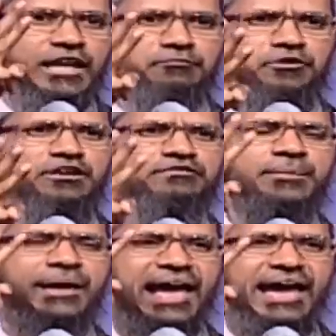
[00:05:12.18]
If you give
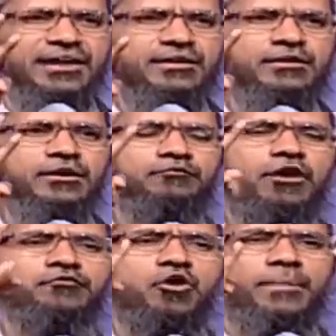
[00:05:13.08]
them hair,
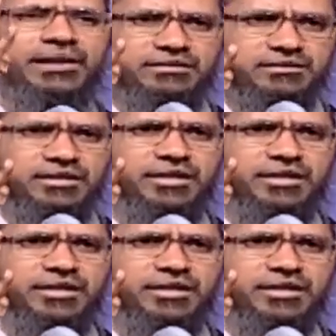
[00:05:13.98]
for 4 months.